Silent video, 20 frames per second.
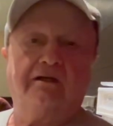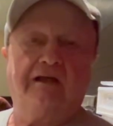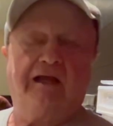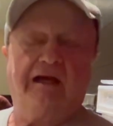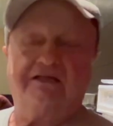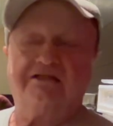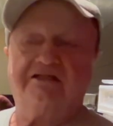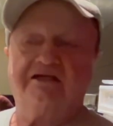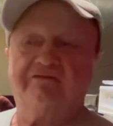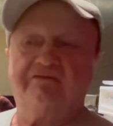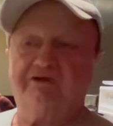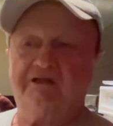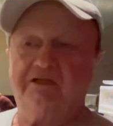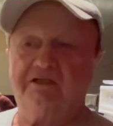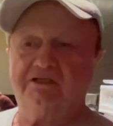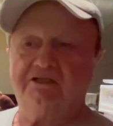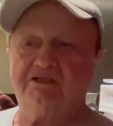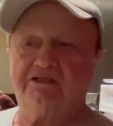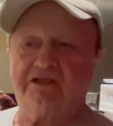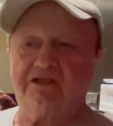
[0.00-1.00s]

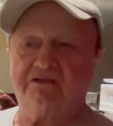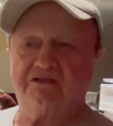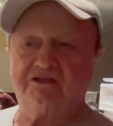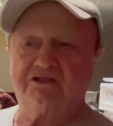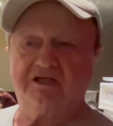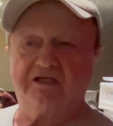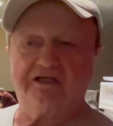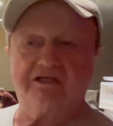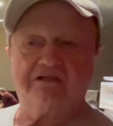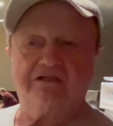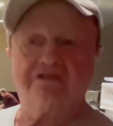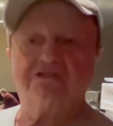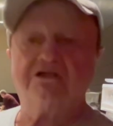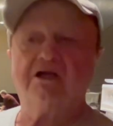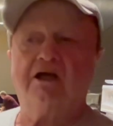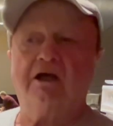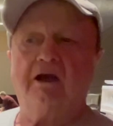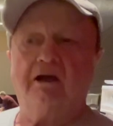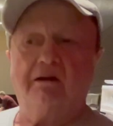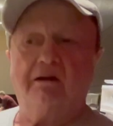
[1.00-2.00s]
activities and scenes
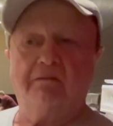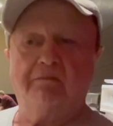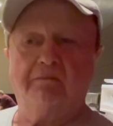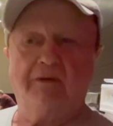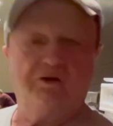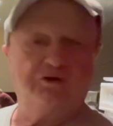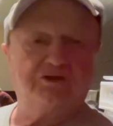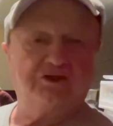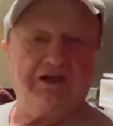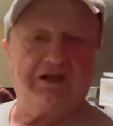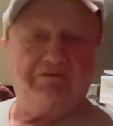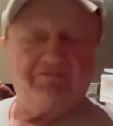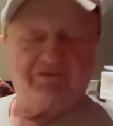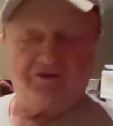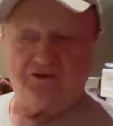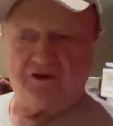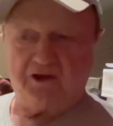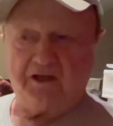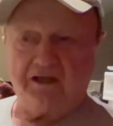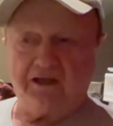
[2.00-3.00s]
most
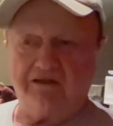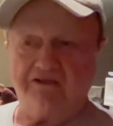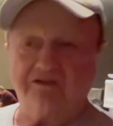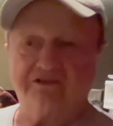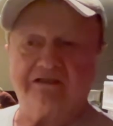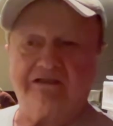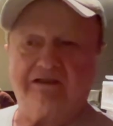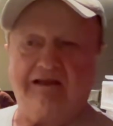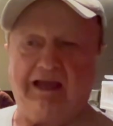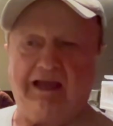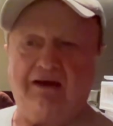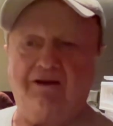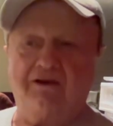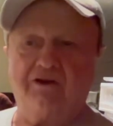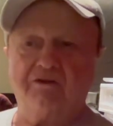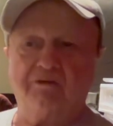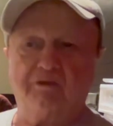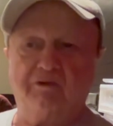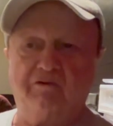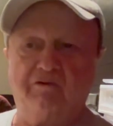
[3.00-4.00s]
everything is out
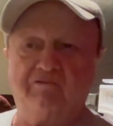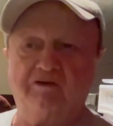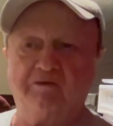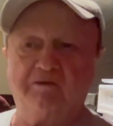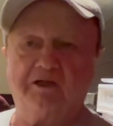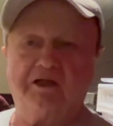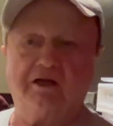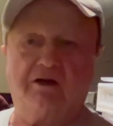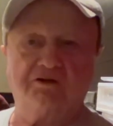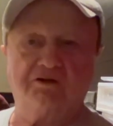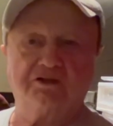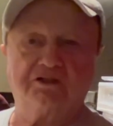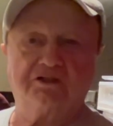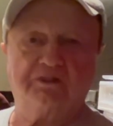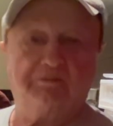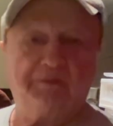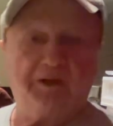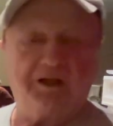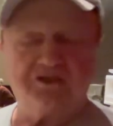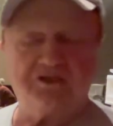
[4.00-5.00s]
of the movie because the
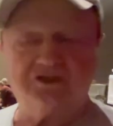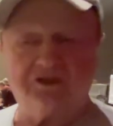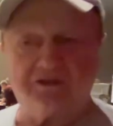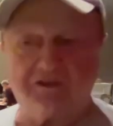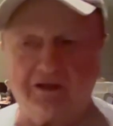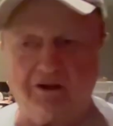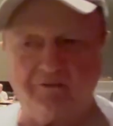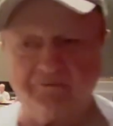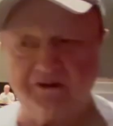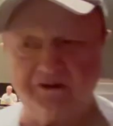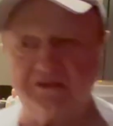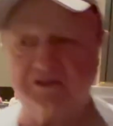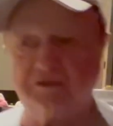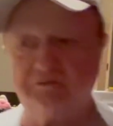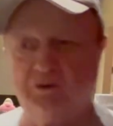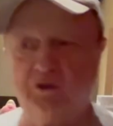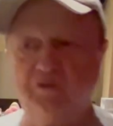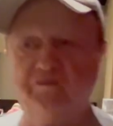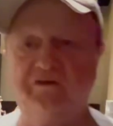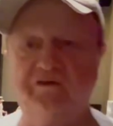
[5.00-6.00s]
budget on this
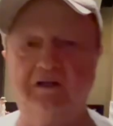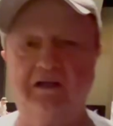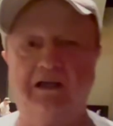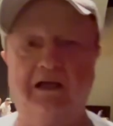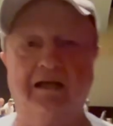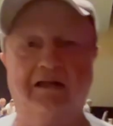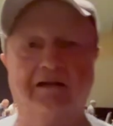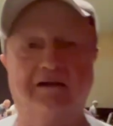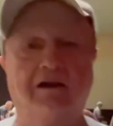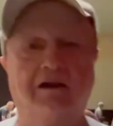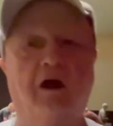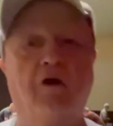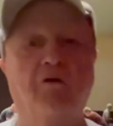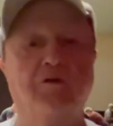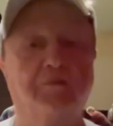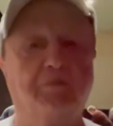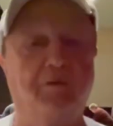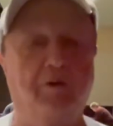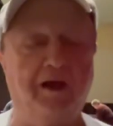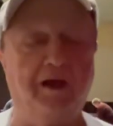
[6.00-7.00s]
movie and all
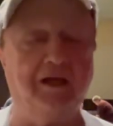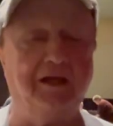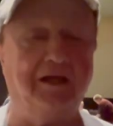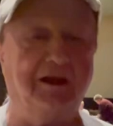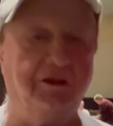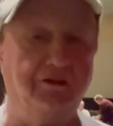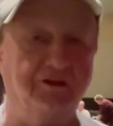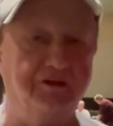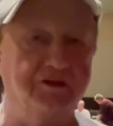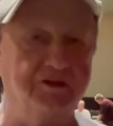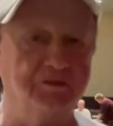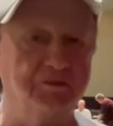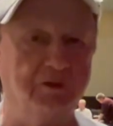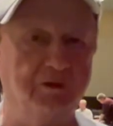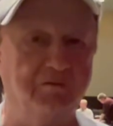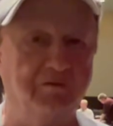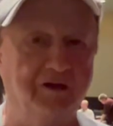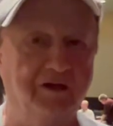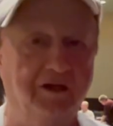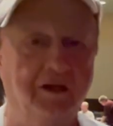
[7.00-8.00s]
the planning on this
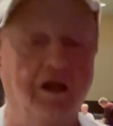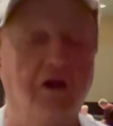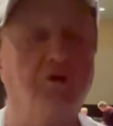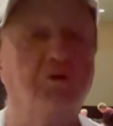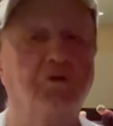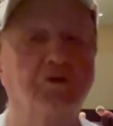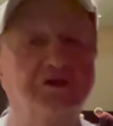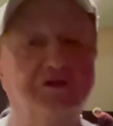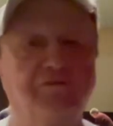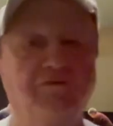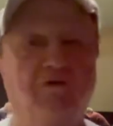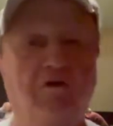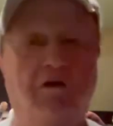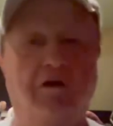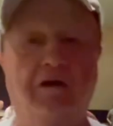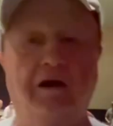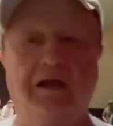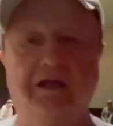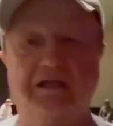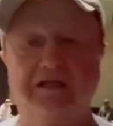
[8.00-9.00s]
movie was
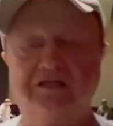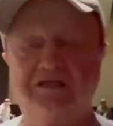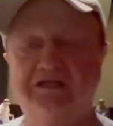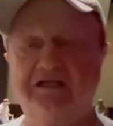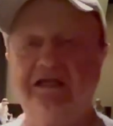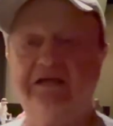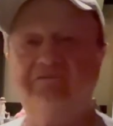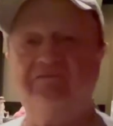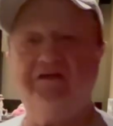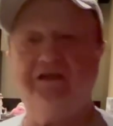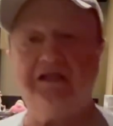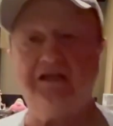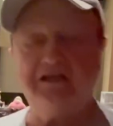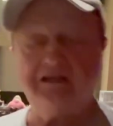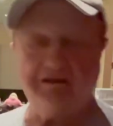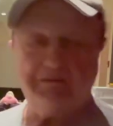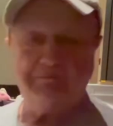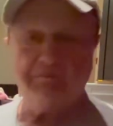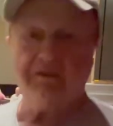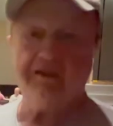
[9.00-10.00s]
for a TV
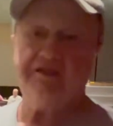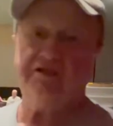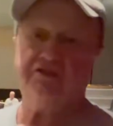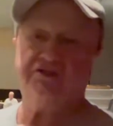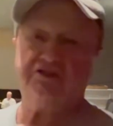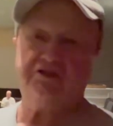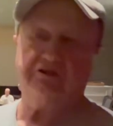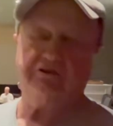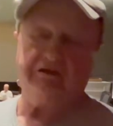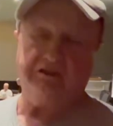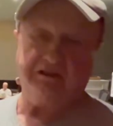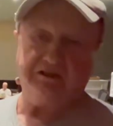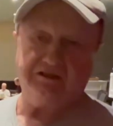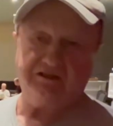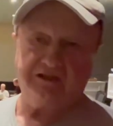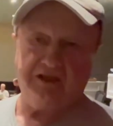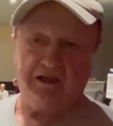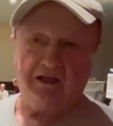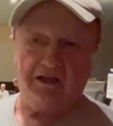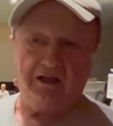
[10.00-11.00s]

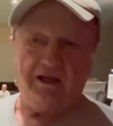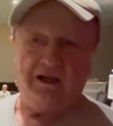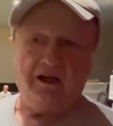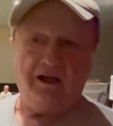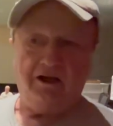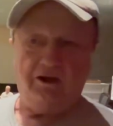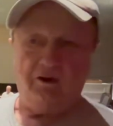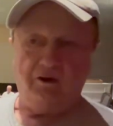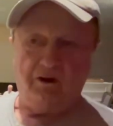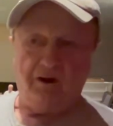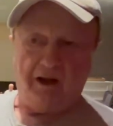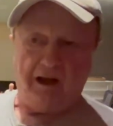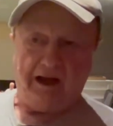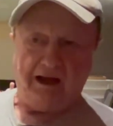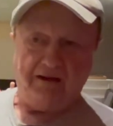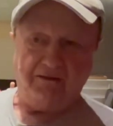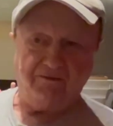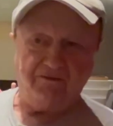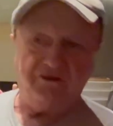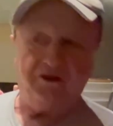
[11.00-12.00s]
miniseries.
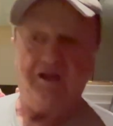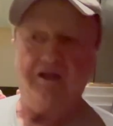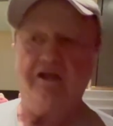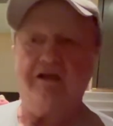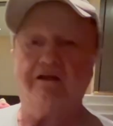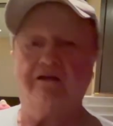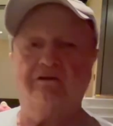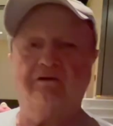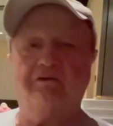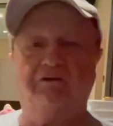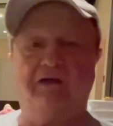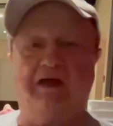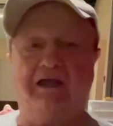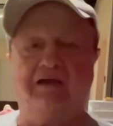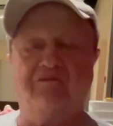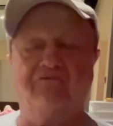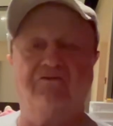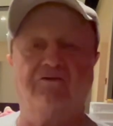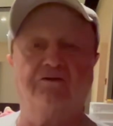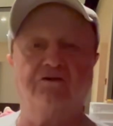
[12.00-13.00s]
I think
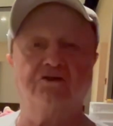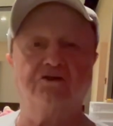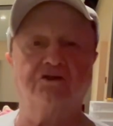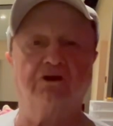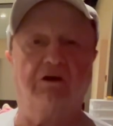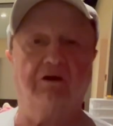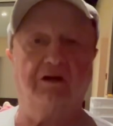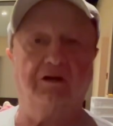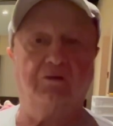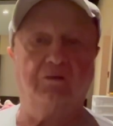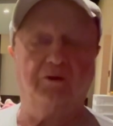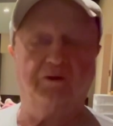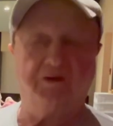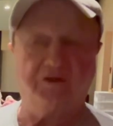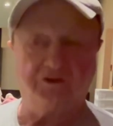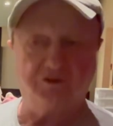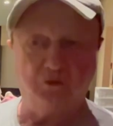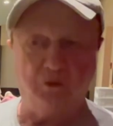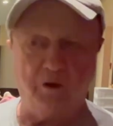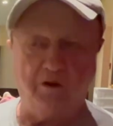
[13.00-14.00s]
they first started with
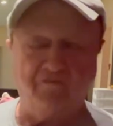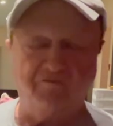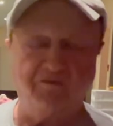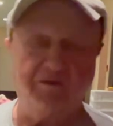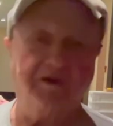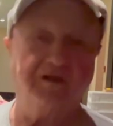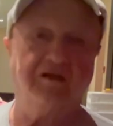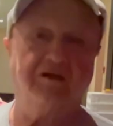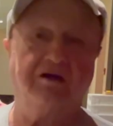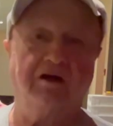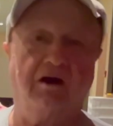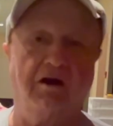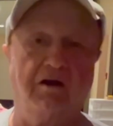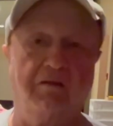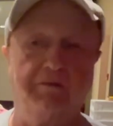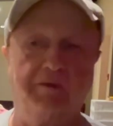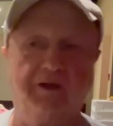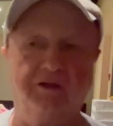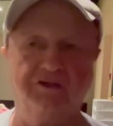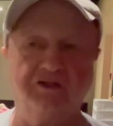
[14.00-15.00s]
a $12 million
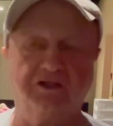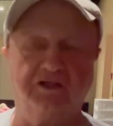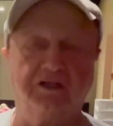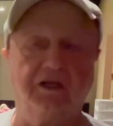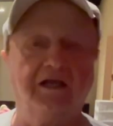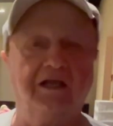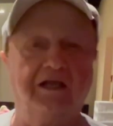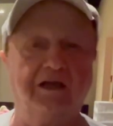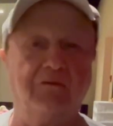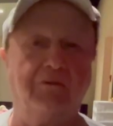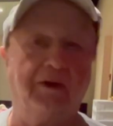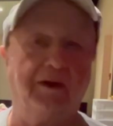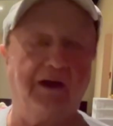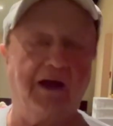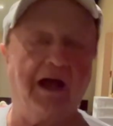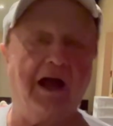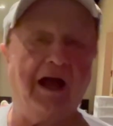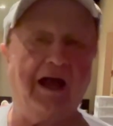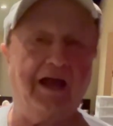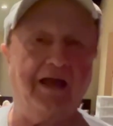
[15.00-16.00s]
budget. It went
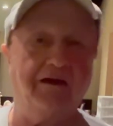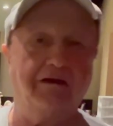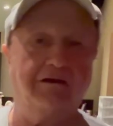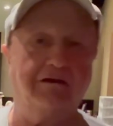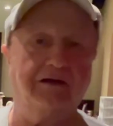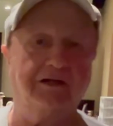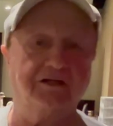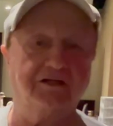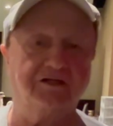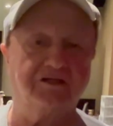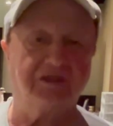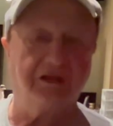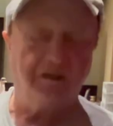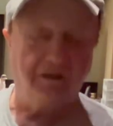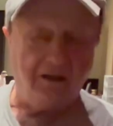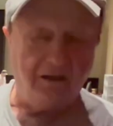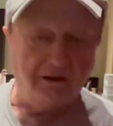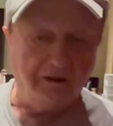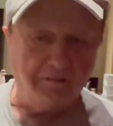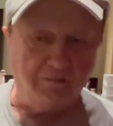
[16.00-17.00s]
higher as
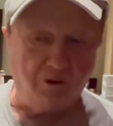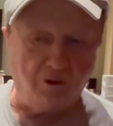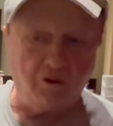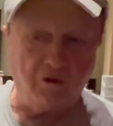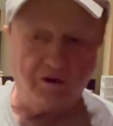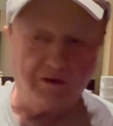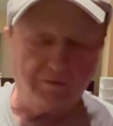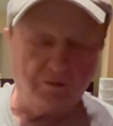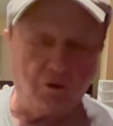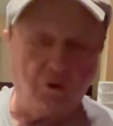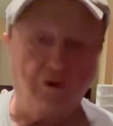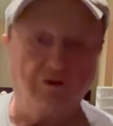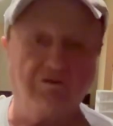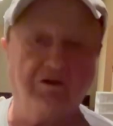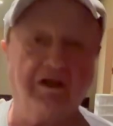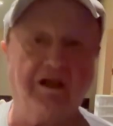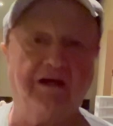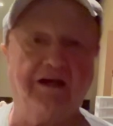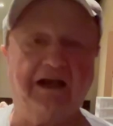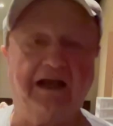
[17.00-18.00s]
more and more
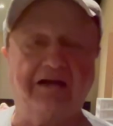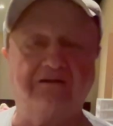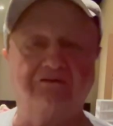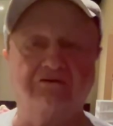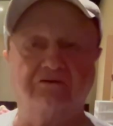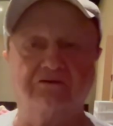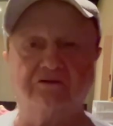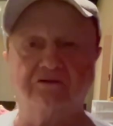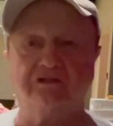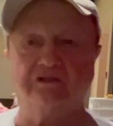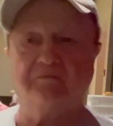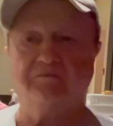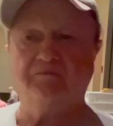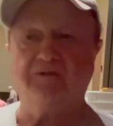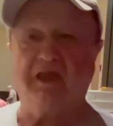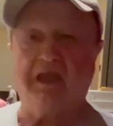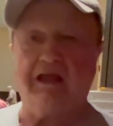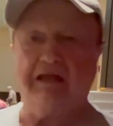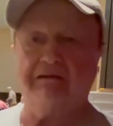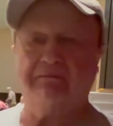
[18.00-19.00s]
reenactors
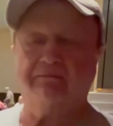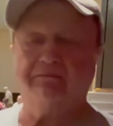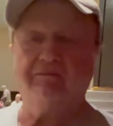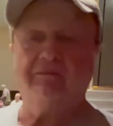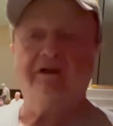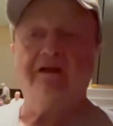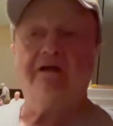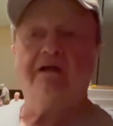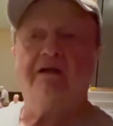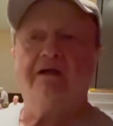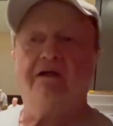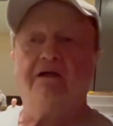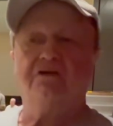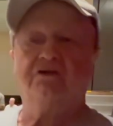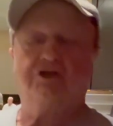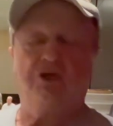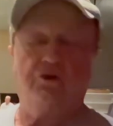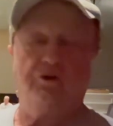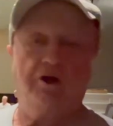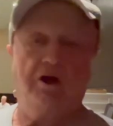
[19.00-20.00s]
came,
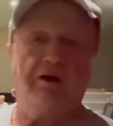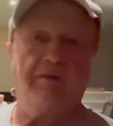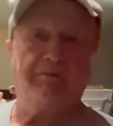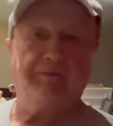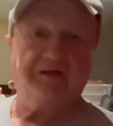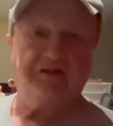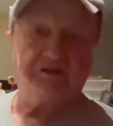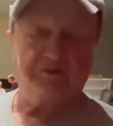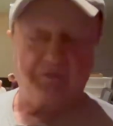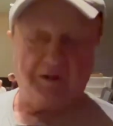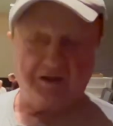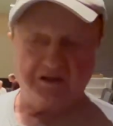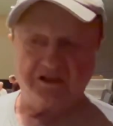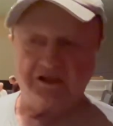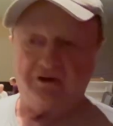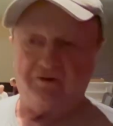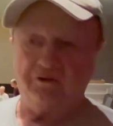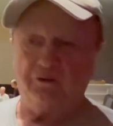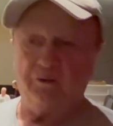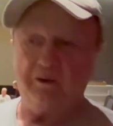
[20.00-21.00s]
showed up,
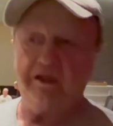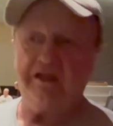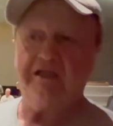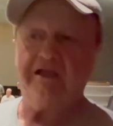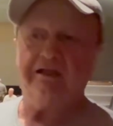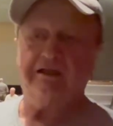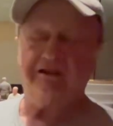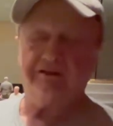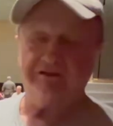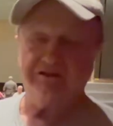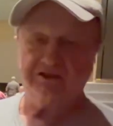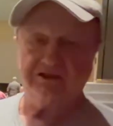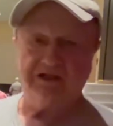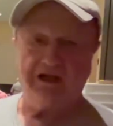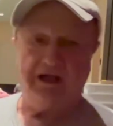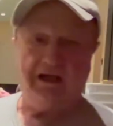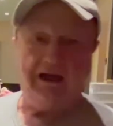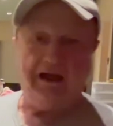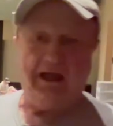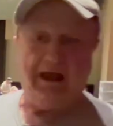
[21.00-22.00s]
especially on weekends,
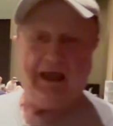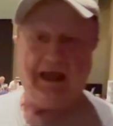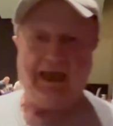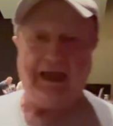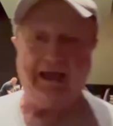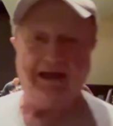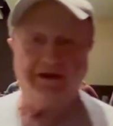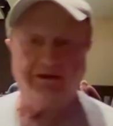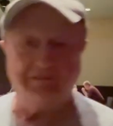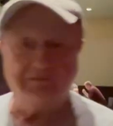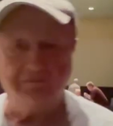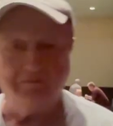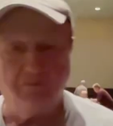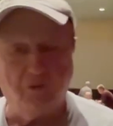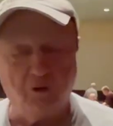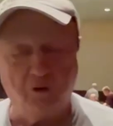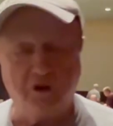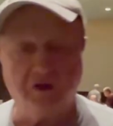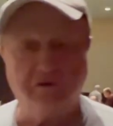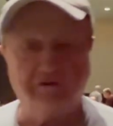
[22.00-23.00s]
and
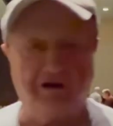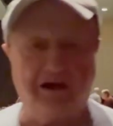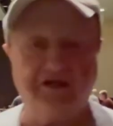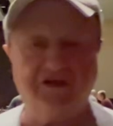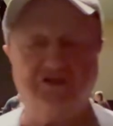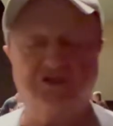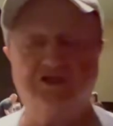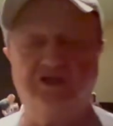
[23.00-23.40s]
more great